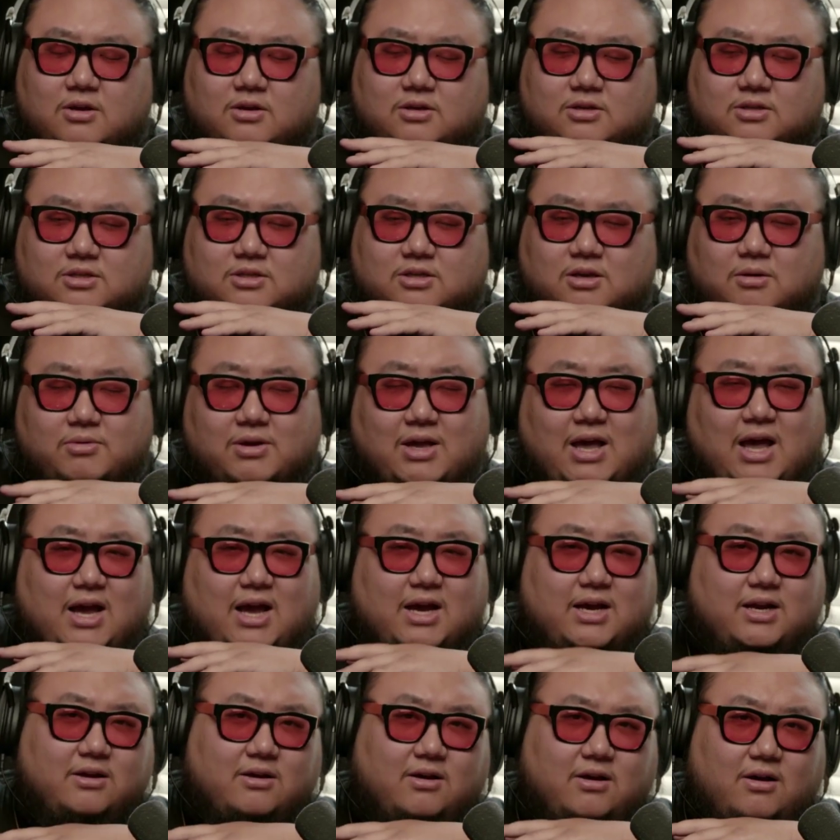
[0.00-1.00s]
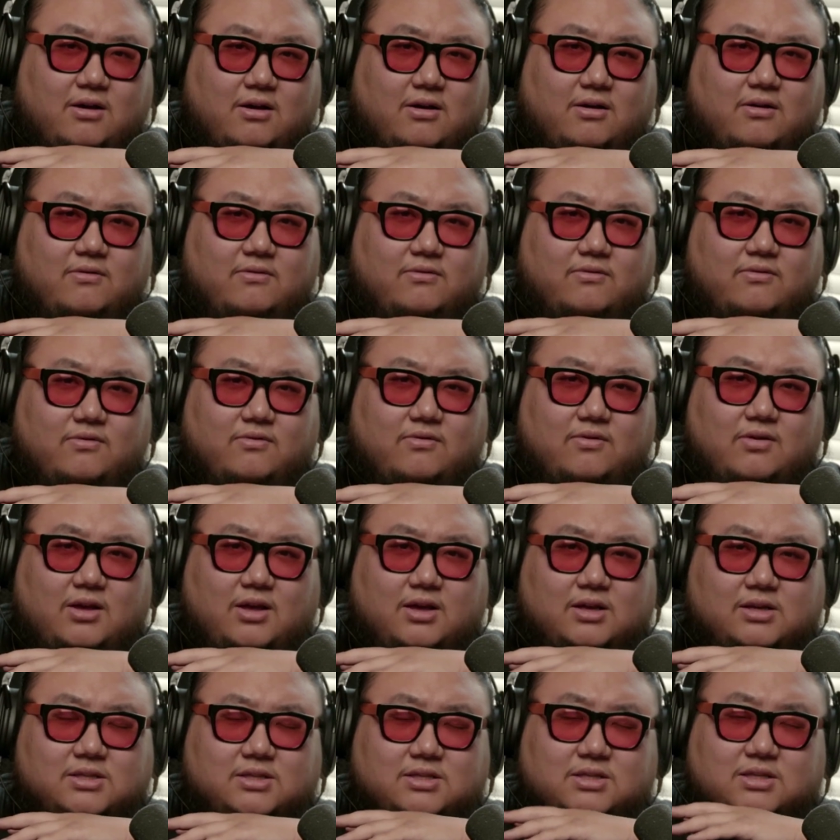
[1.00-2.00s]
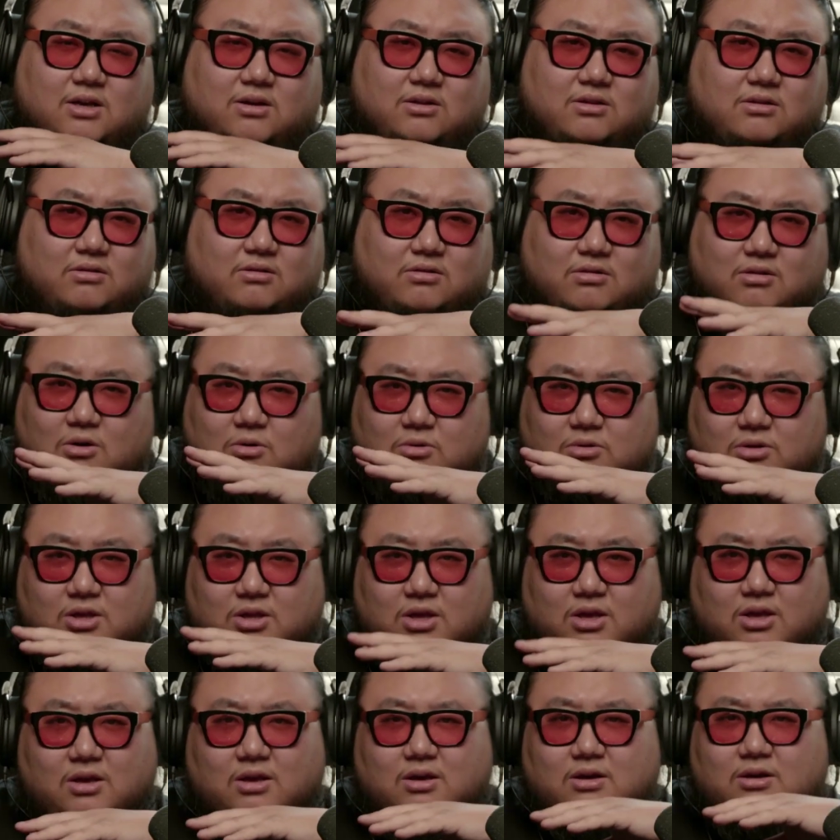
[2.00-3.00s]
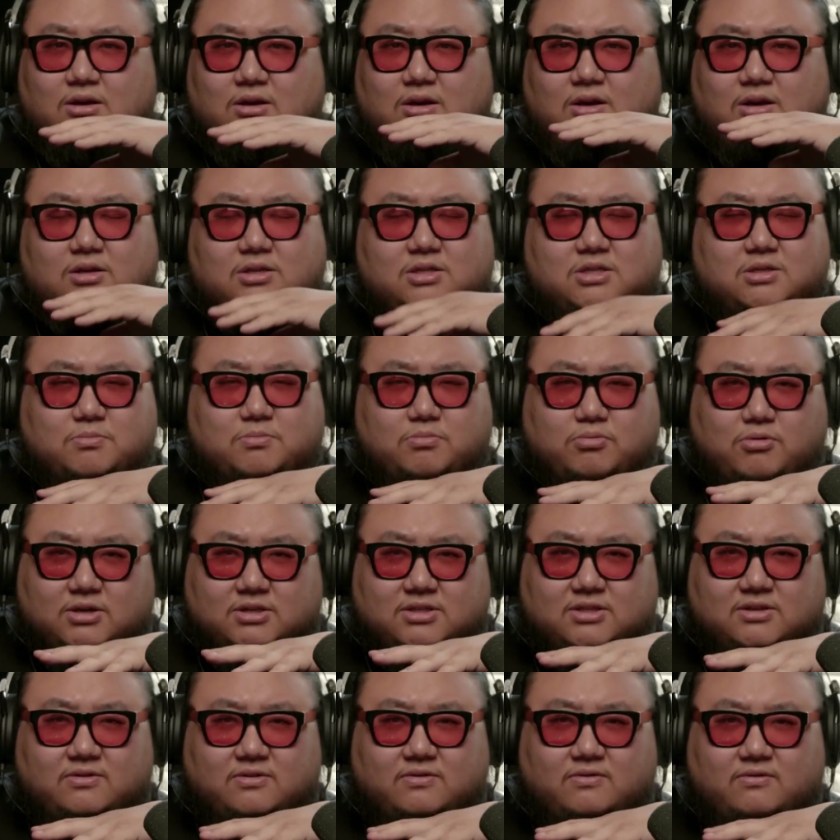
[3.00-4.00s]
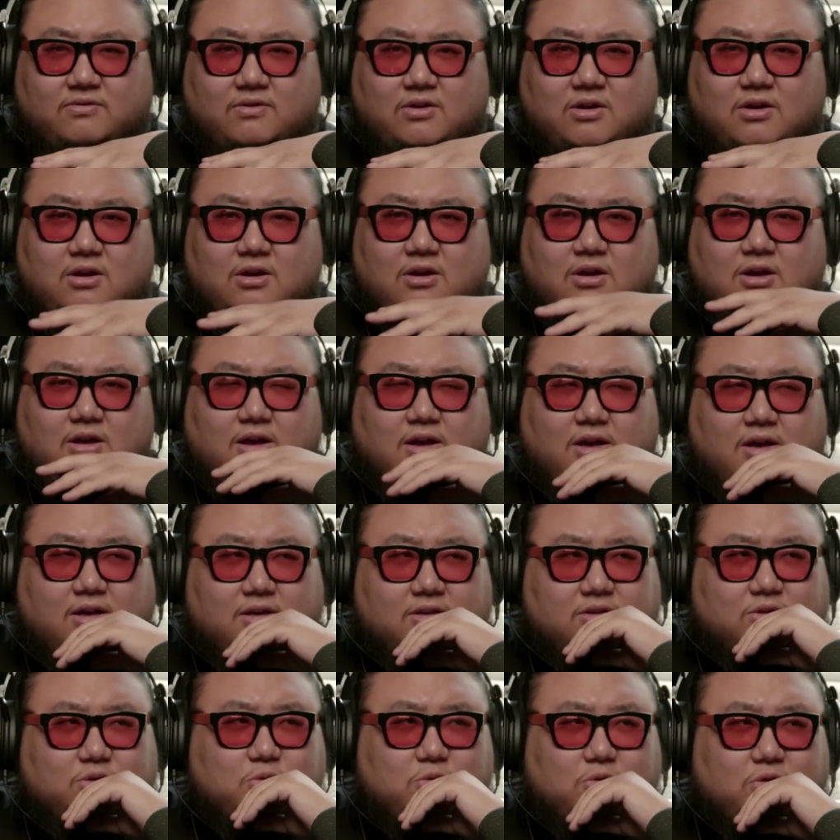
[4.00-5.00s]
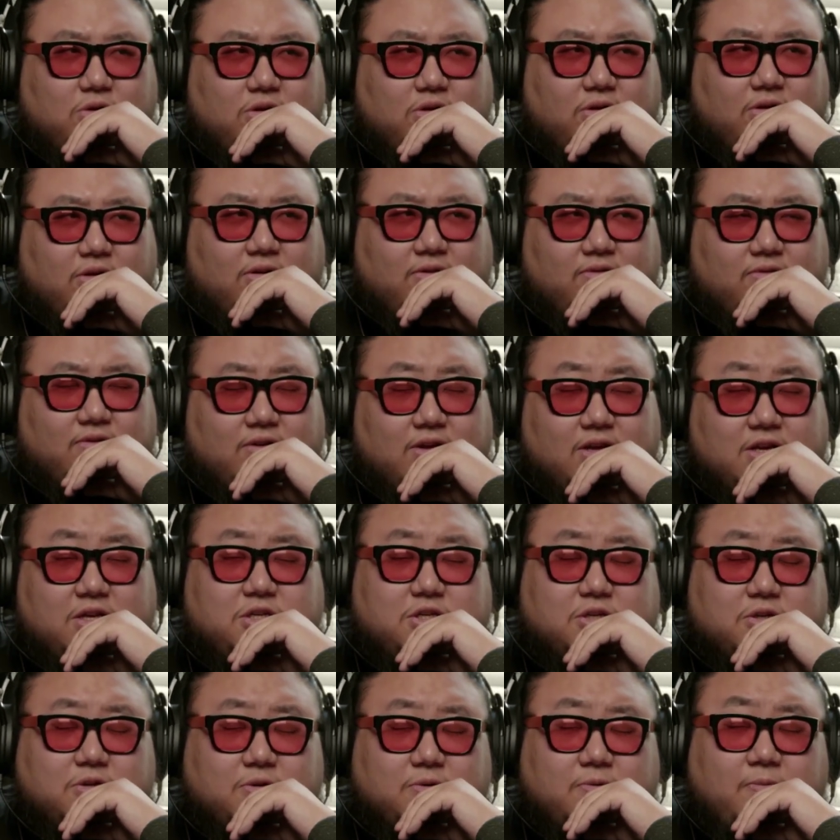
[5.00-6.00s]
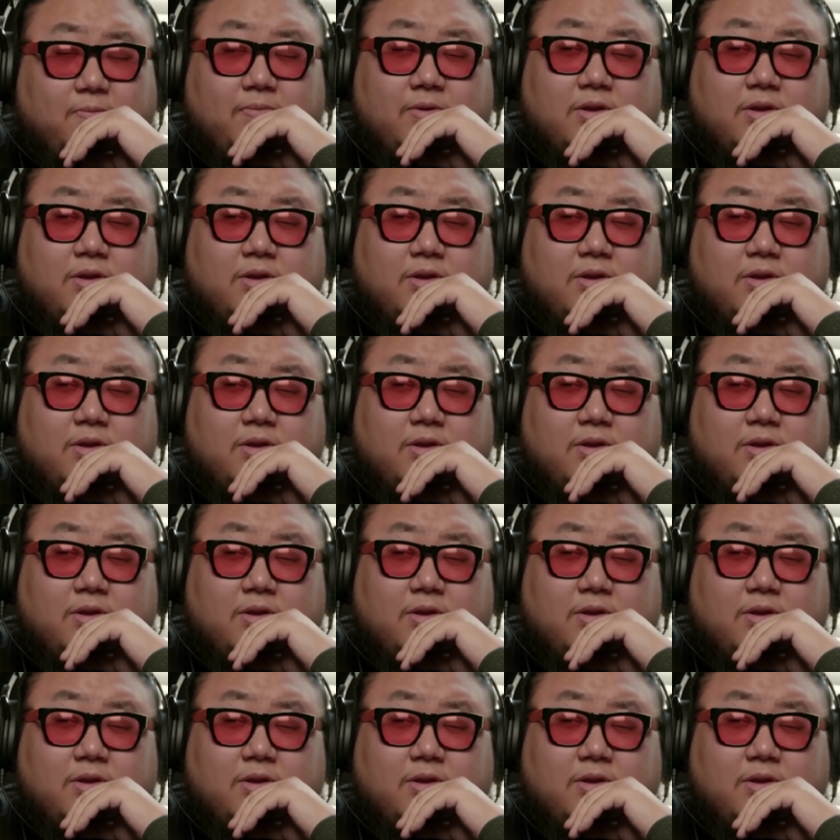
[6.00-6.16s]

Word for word: some kind of a self loathing, uh, depressive uh, sort of issue.